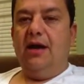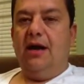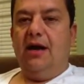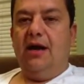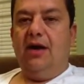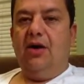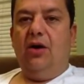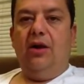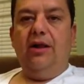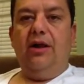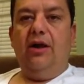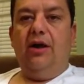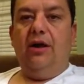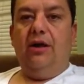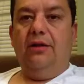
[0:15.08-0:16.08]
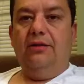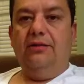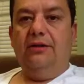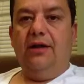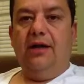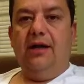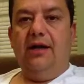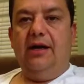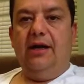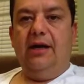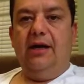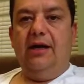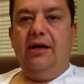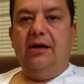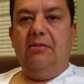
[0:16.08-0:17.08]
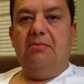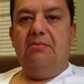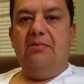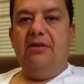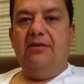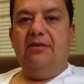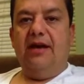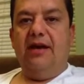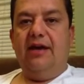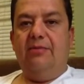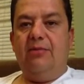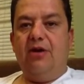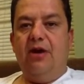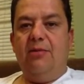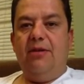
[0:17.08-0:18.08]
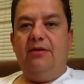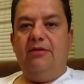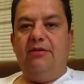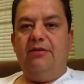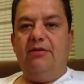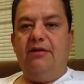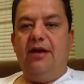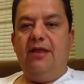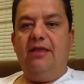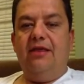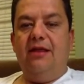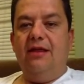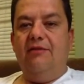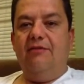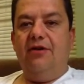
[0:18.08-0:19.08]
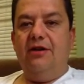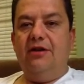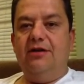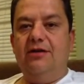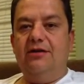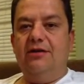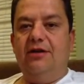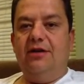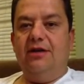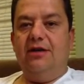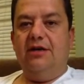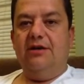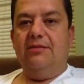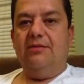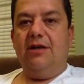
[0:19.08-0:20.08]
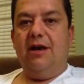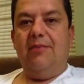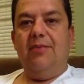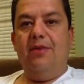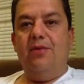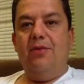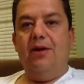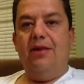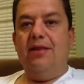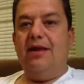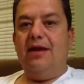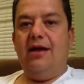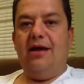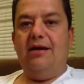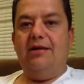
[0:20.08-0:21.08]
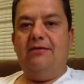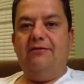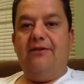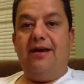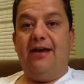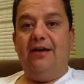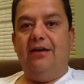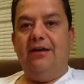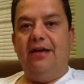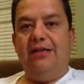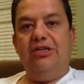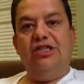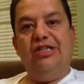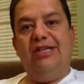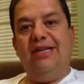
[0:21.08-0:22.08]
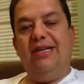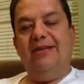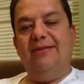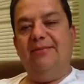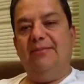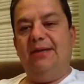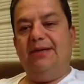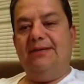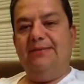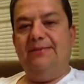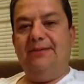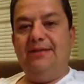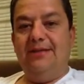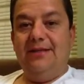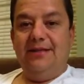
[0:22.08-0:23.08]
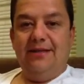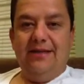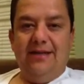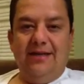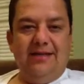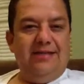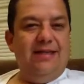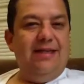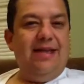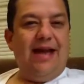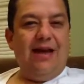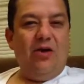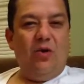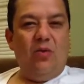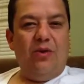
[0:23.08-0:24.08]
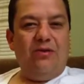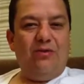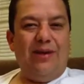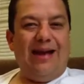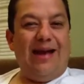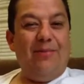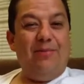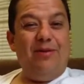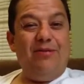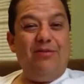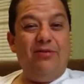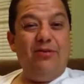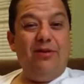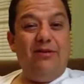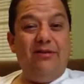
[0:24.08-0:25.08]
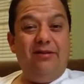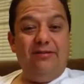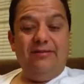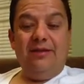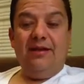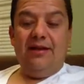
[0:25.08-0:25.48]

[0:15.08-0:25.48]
All in all, this diet promised and delivered. I'm the one that failed and cheated, but isn't that always what happens to us?